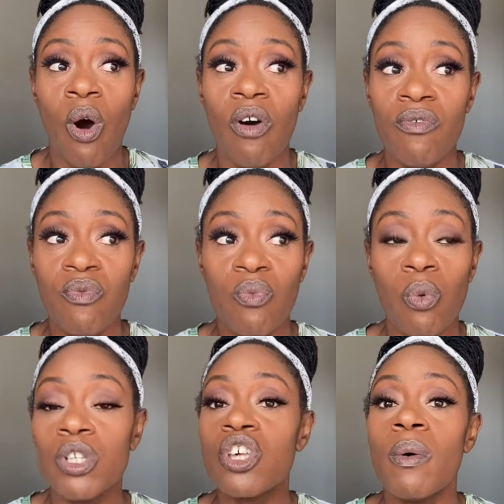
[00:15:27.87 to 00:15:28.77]
of
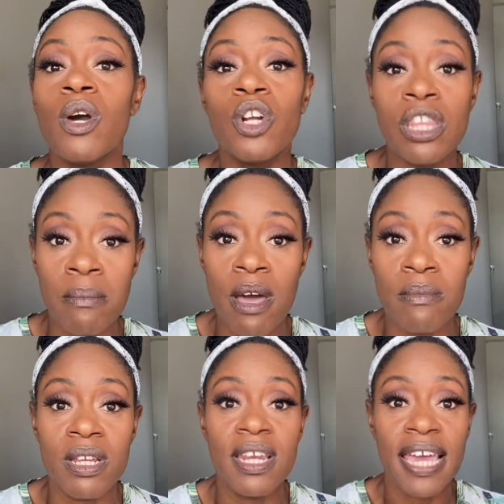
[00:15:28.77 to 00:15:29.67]
what's going on in the
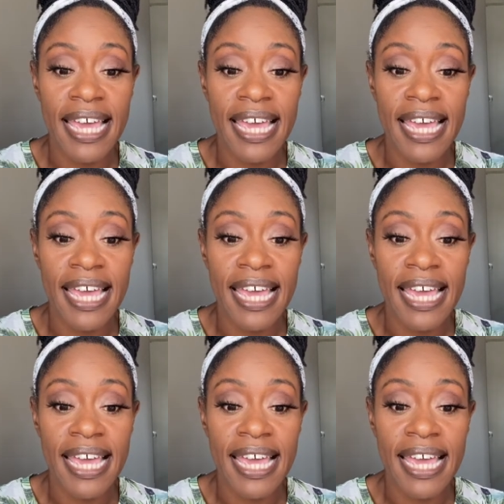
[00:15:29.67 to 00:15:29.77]
moment